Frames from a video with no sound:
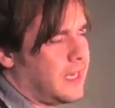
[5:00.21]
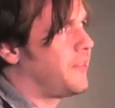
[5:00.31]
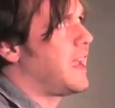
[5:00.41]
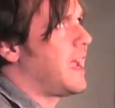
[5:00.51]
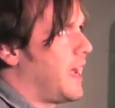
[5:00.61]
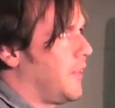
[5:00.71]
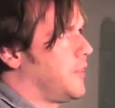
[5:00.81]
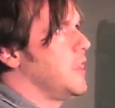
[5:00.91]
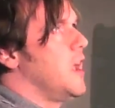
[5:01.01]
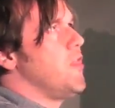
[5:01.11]
if they had
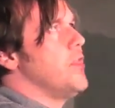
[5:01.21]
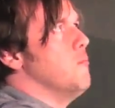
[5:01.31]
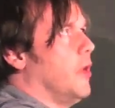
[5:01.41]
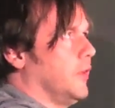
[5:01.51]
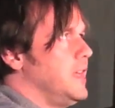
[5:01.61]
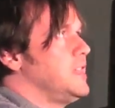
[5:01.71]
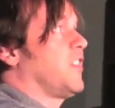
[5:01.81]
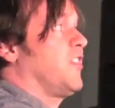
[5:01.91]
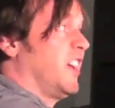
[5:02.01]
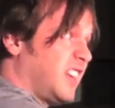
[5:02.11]
the money to
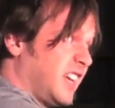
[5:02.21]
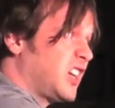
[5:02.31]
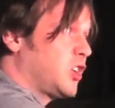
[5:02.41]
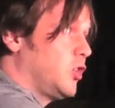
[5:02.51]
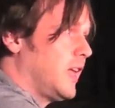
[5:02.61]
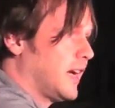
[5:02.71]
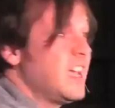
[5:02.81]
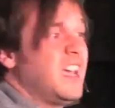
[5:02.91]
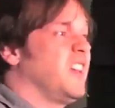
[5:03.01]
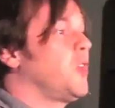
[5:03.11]
think like a
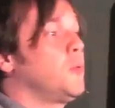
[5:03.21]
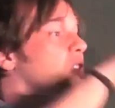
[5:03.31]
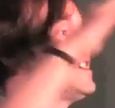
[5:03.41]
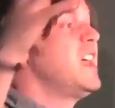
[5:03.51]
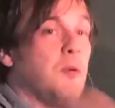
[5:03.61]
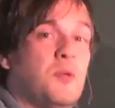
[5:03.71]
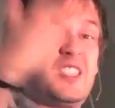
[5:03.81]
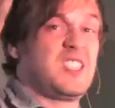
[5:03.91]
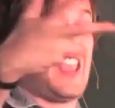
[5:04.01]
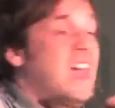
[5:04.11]
kulak. In other words, it was just